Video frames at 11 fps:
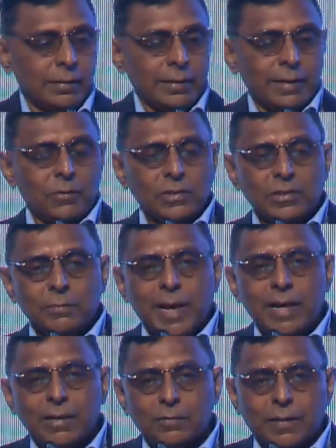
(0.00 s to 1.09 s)
He was a
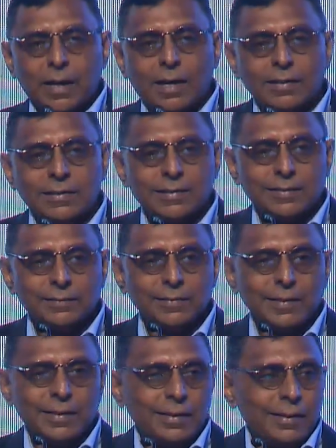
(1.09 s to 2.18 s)
man of class.
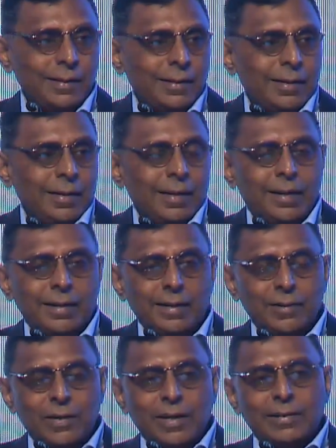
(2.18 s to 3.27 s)
And
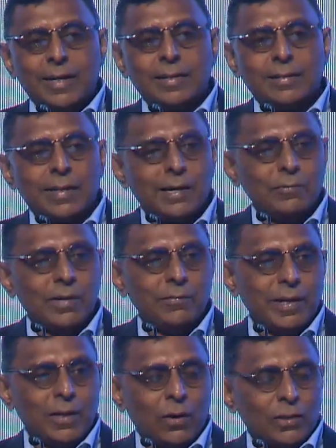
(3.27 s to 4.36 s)
even at that time, when we
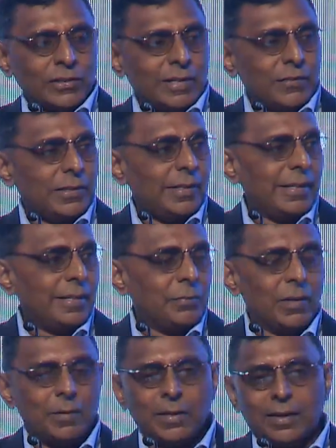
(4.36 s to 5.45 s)
had lost everything in
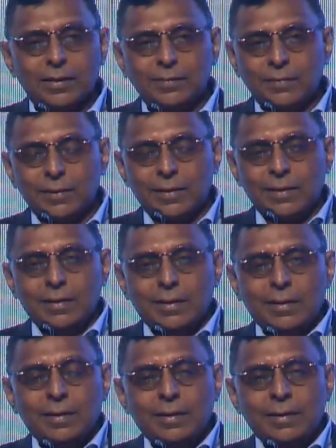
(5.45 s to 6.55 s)
Burma,
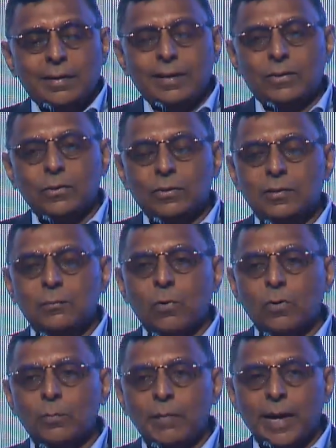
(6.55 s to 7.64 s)
he took the
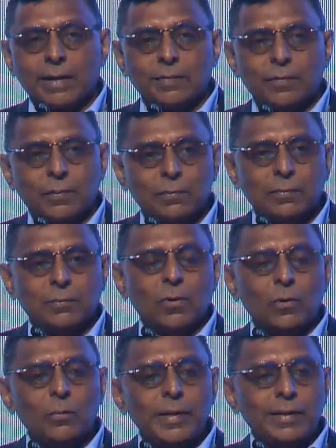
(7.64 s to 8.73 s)
boat back from
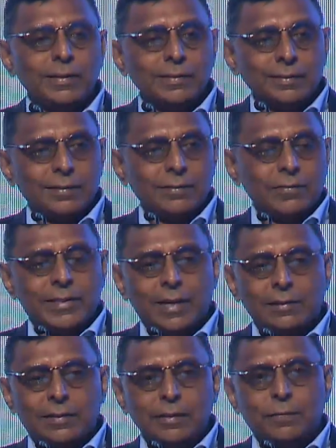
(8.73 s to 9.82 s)
Molmin, which
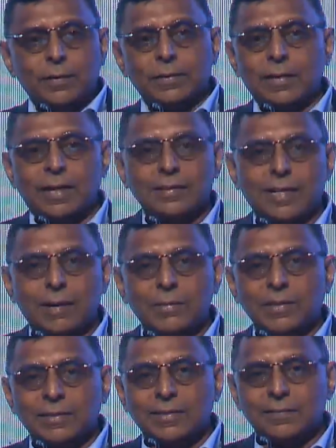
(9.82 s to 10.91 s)
had 3 first-class
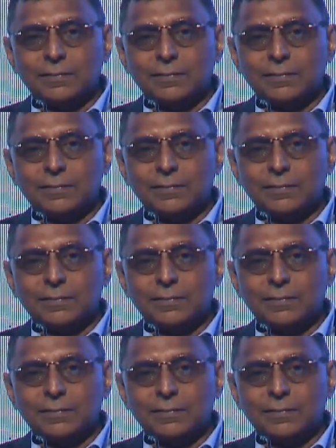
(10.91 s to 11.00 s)
cabins.